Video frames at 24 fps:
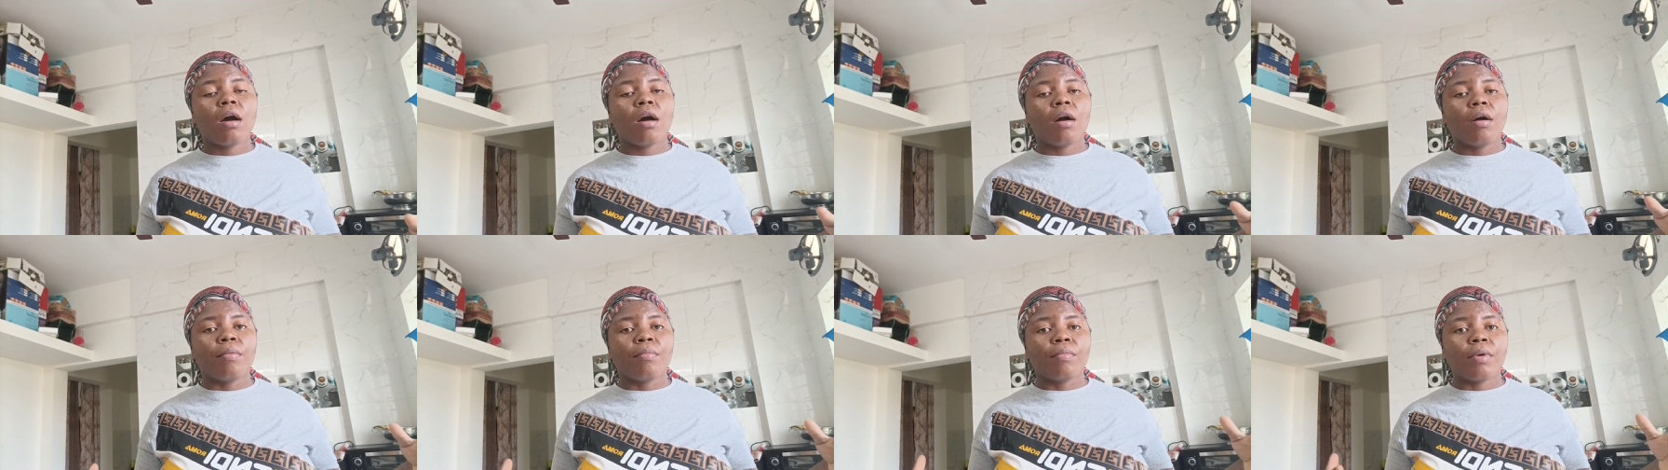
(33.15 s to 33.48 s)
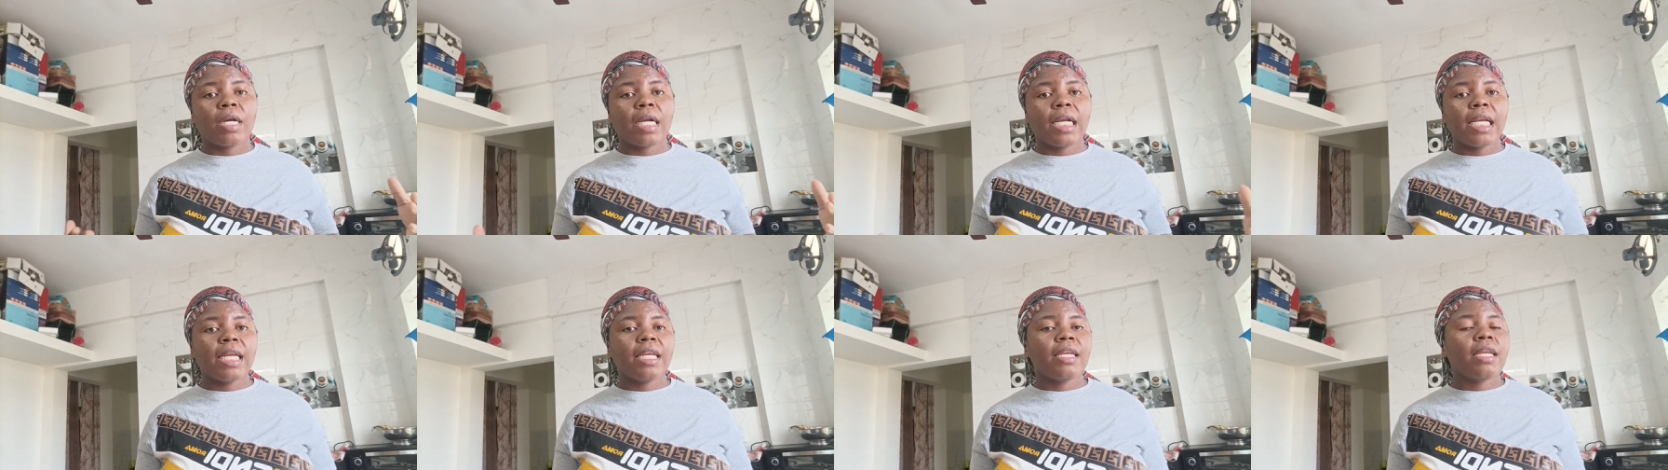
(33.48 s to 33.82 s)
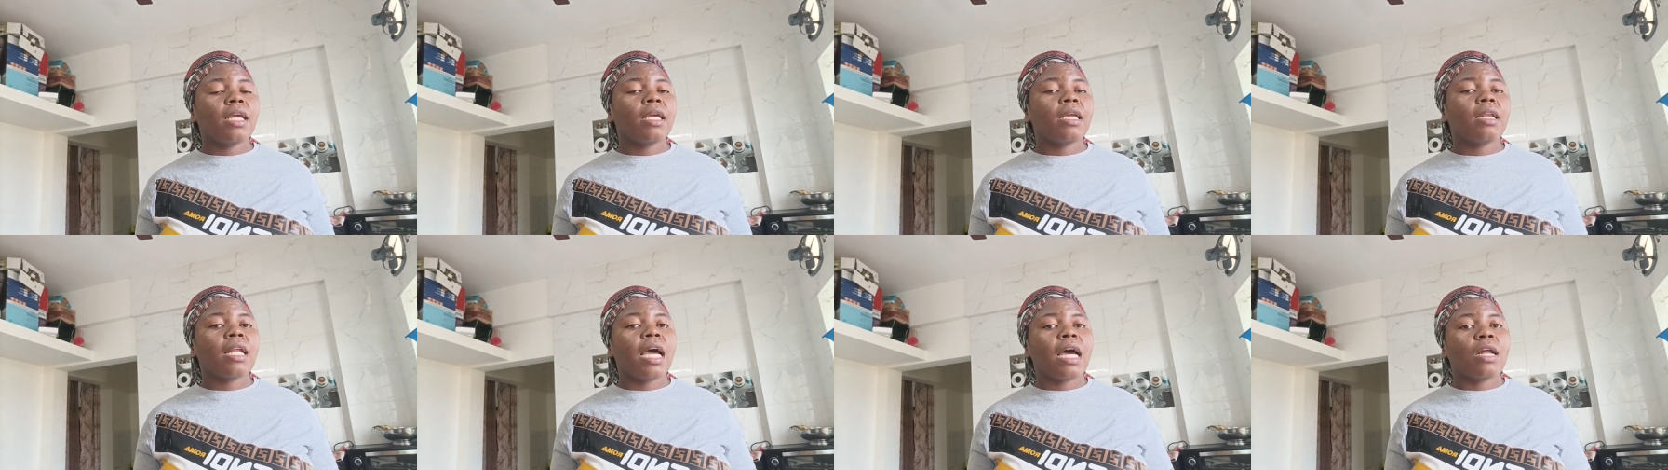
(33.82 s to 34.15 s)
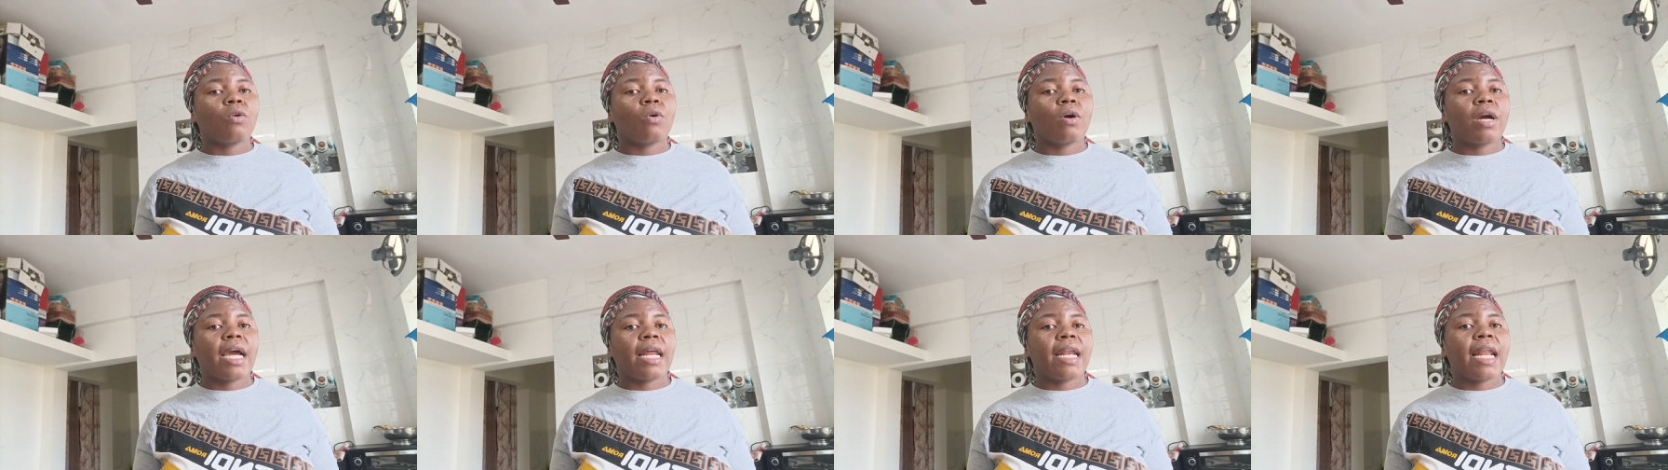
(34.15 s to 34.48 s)
um, cleaning
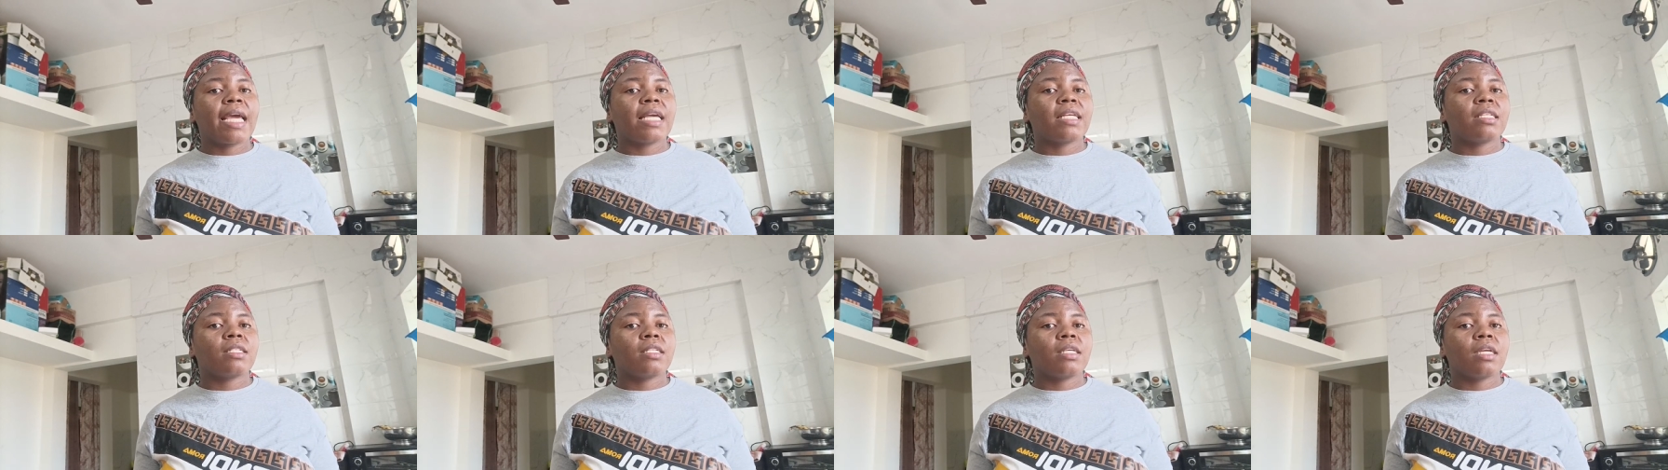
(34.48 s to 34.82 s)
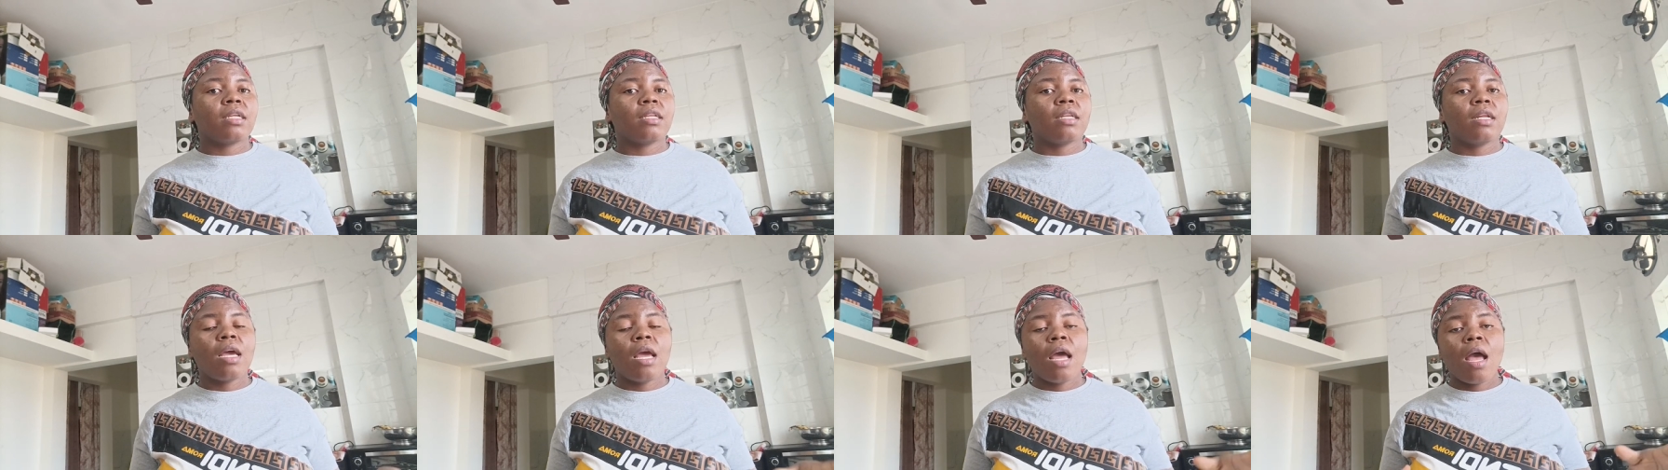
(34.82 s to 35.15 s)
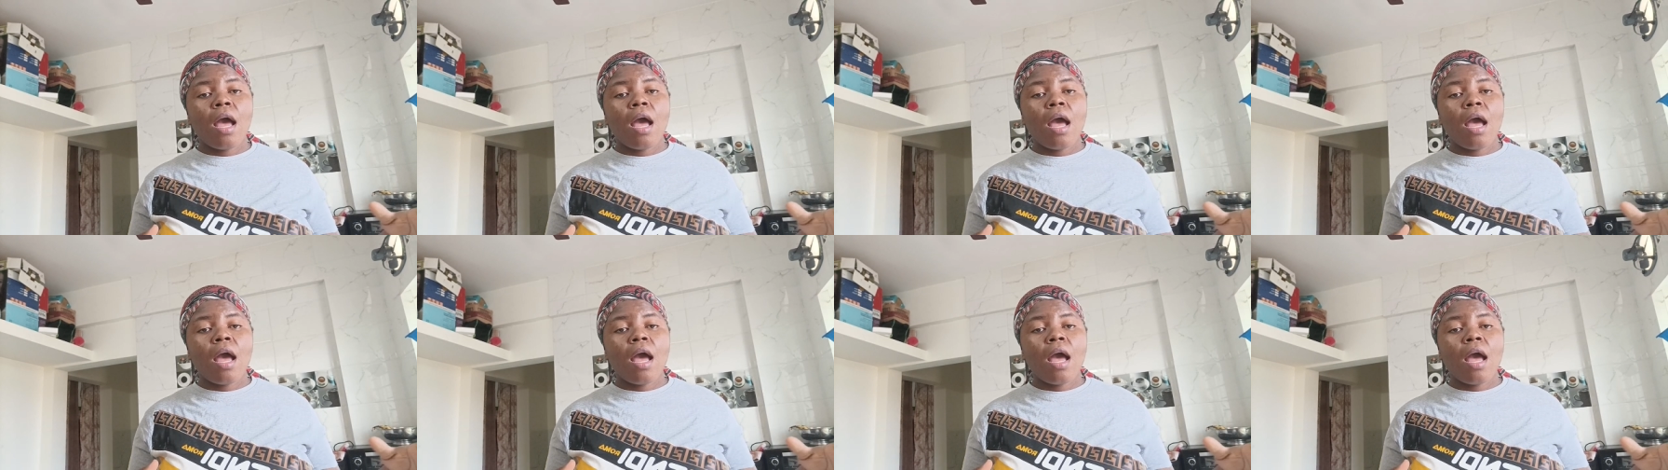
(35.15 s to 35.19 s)
and organizing